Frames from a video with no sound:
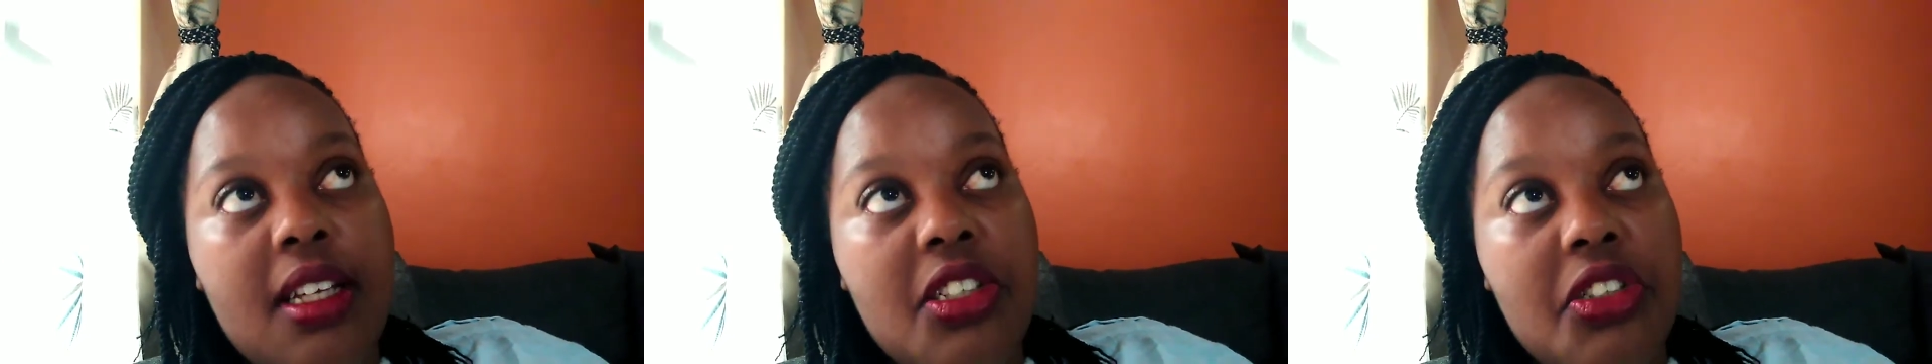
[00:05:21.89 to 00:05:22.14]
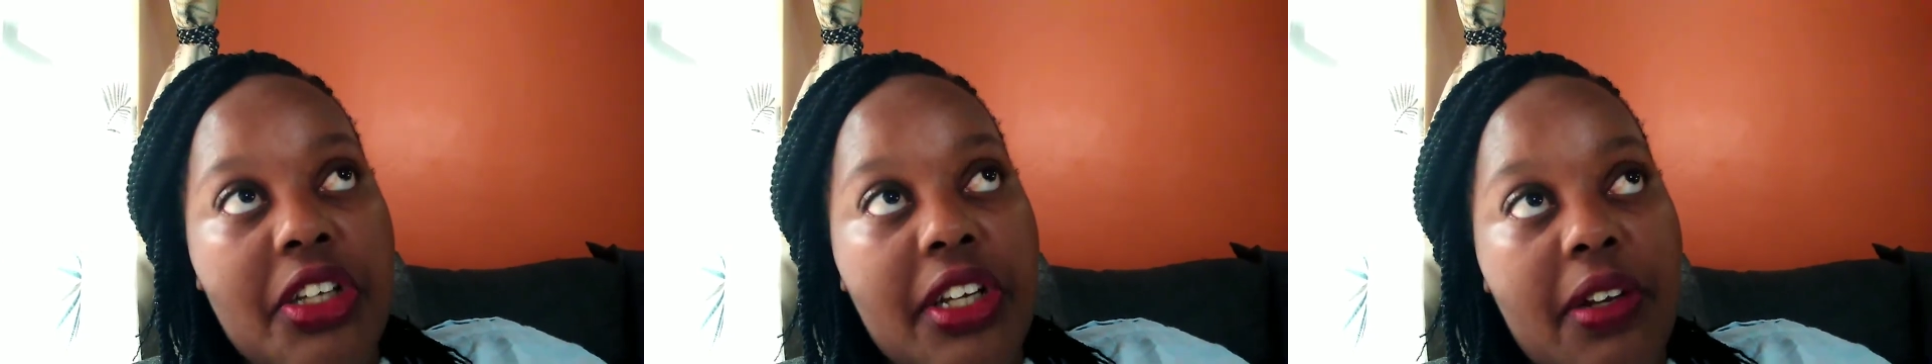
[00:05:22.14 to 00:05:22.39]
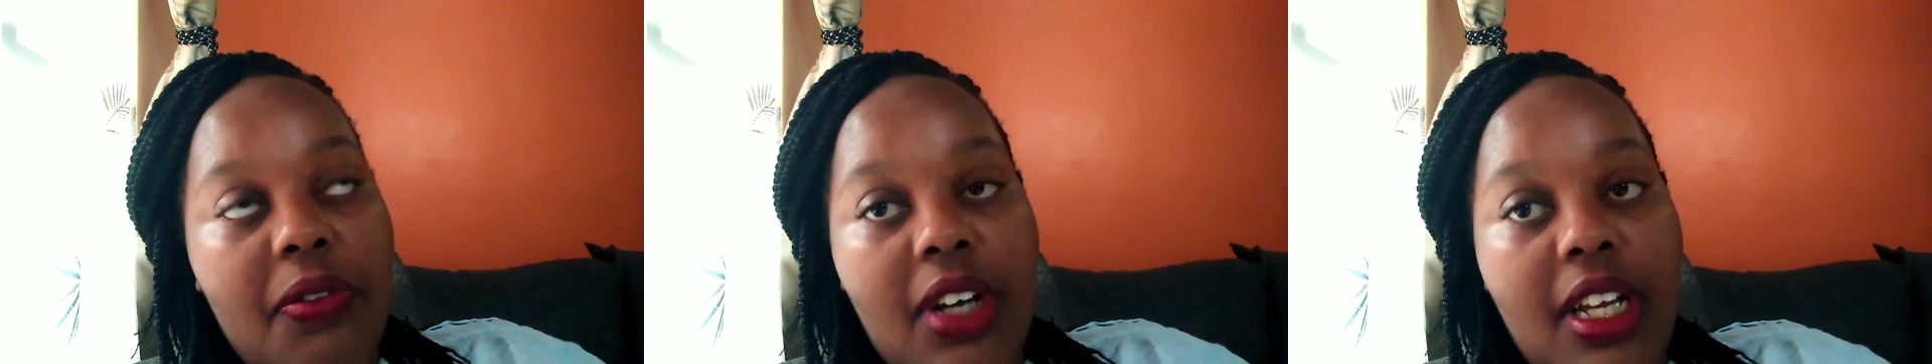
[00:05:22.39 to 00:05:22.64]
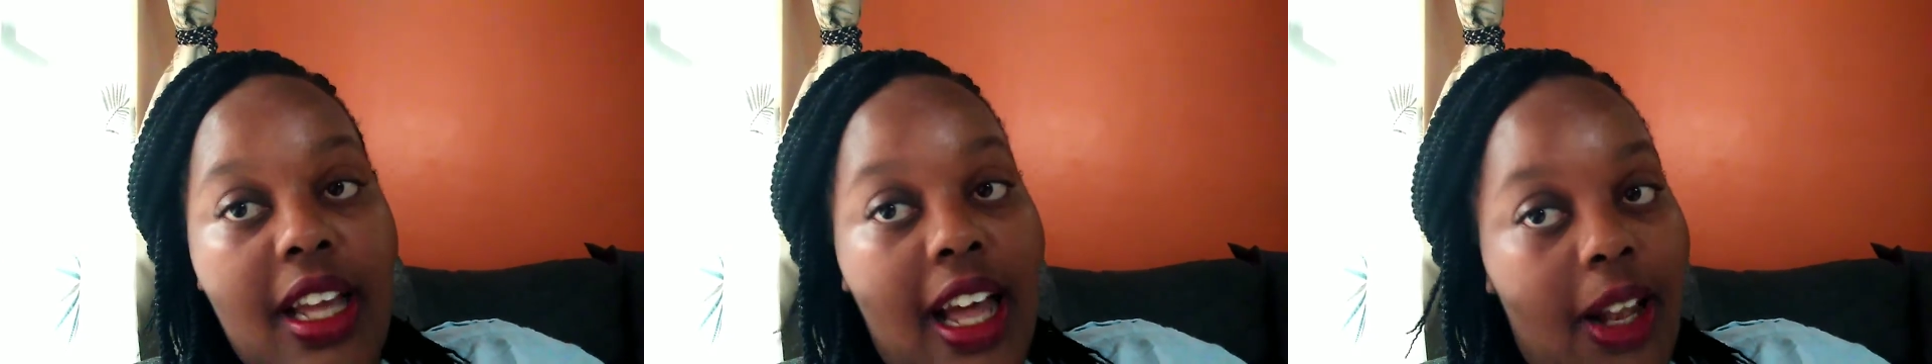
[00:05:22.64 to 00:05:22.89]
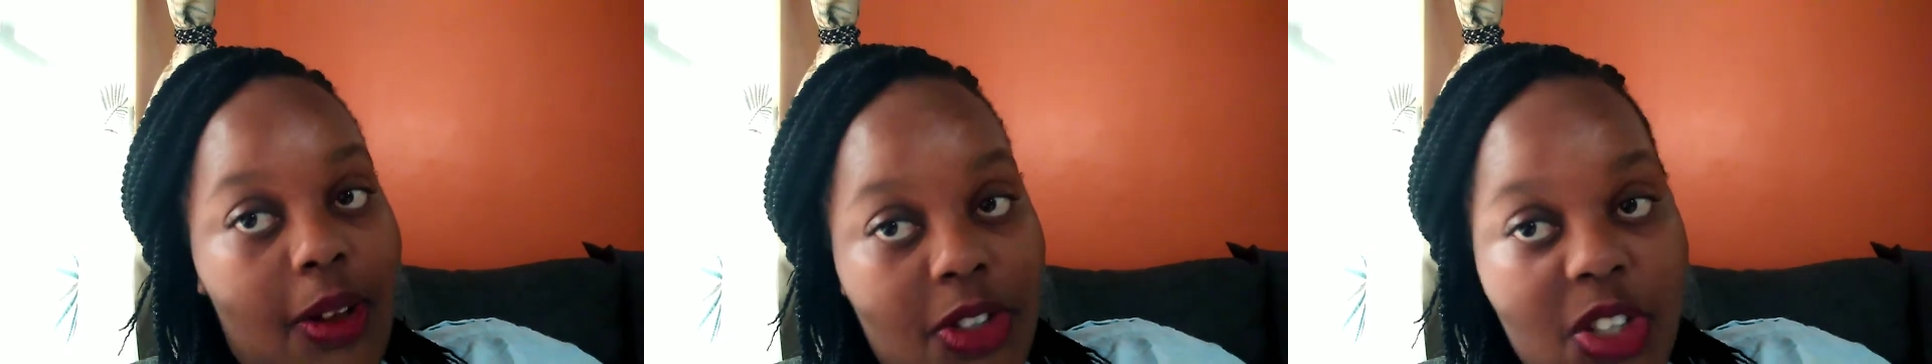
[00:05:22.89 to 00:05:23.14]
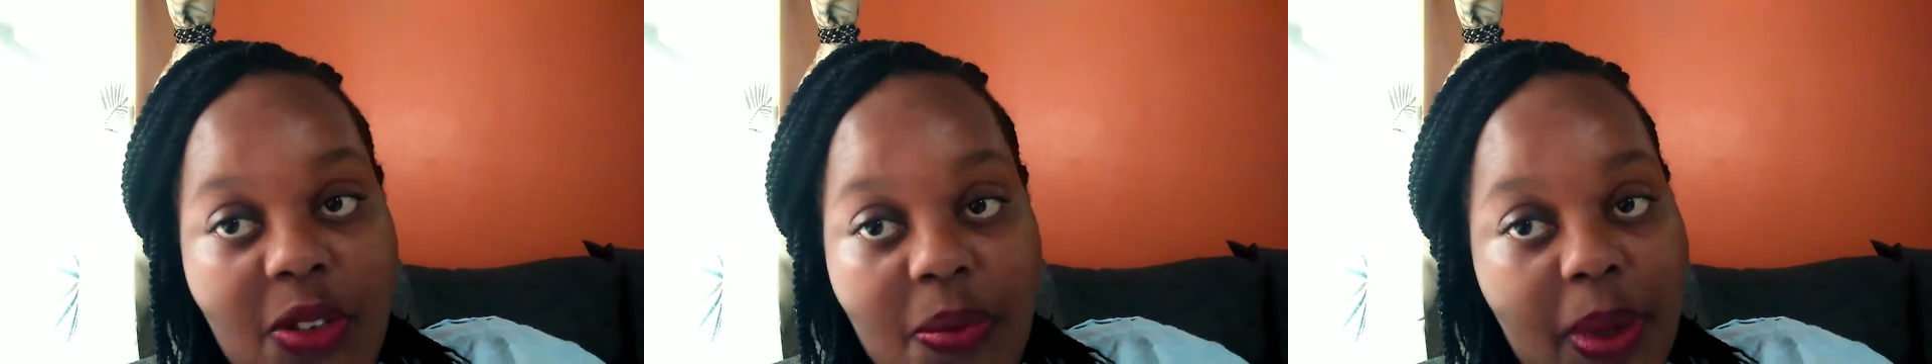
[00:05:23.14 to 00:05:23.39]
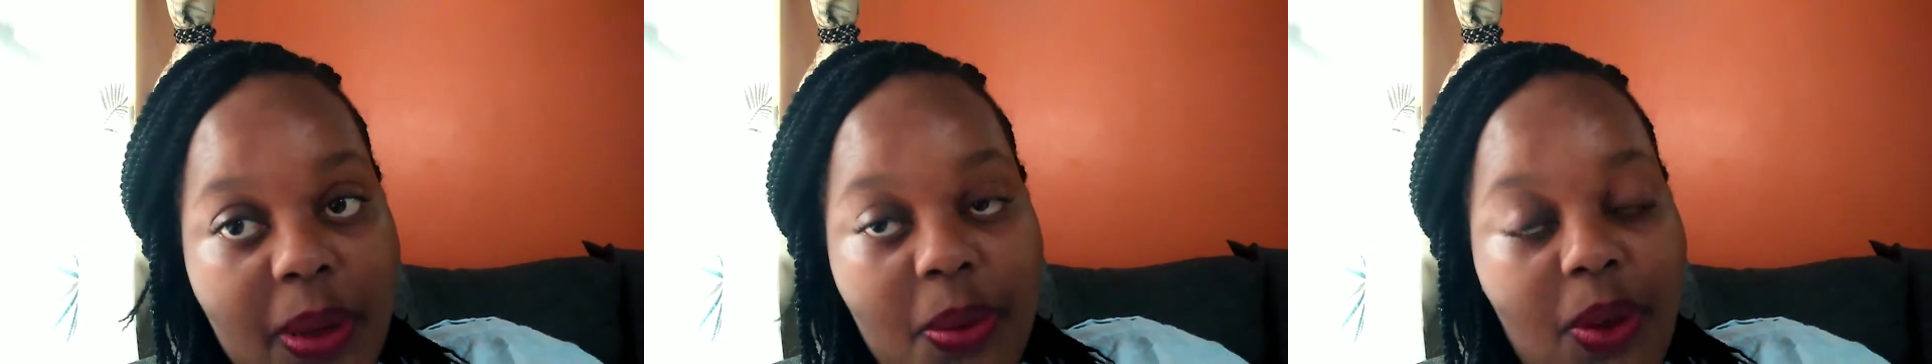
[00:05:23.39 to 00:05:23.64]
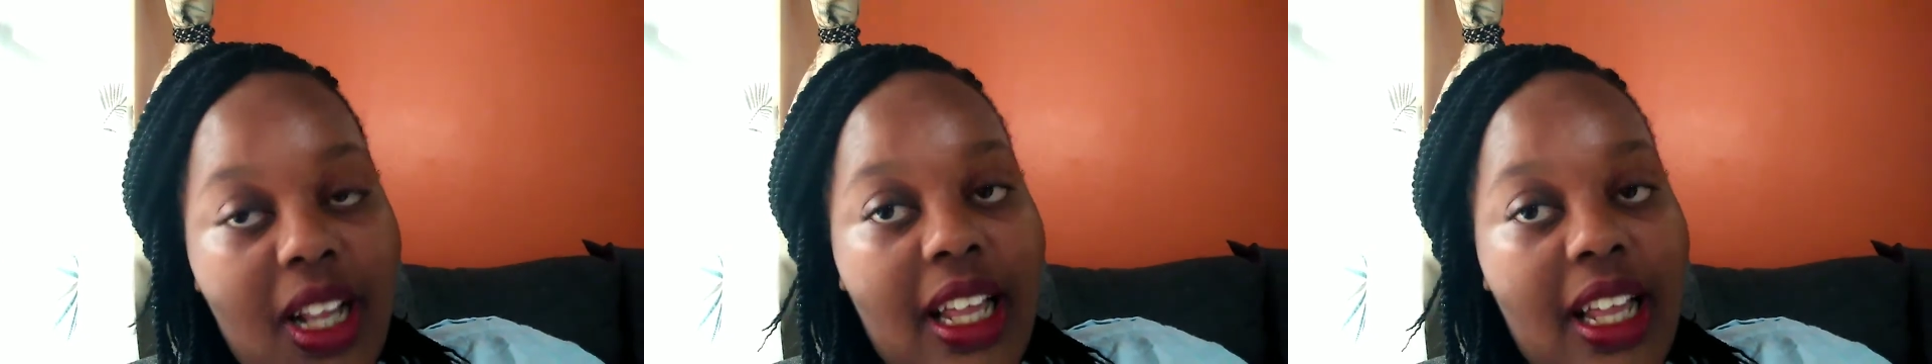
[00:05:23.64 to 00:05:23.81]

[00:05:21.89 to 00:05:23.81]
She referred a lot of people,